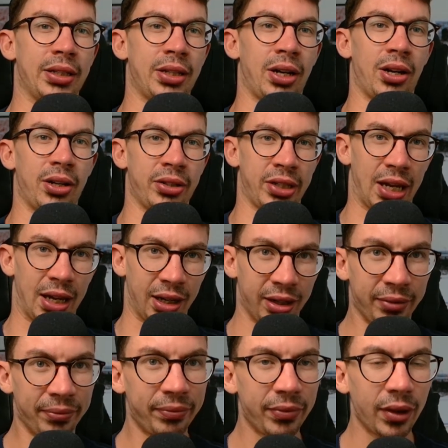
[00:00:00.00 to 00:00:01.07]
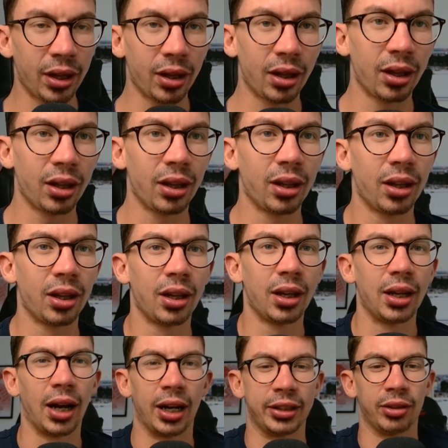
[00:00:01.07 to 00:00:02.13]
Tarzan.
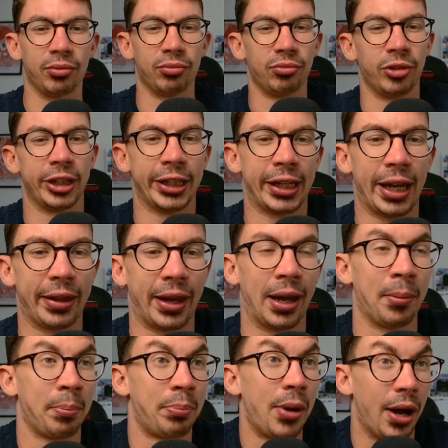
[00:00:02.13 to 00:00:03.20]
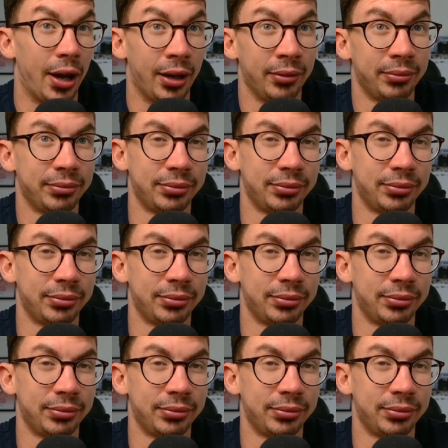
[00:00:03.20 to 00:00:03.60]
I don't really get that, but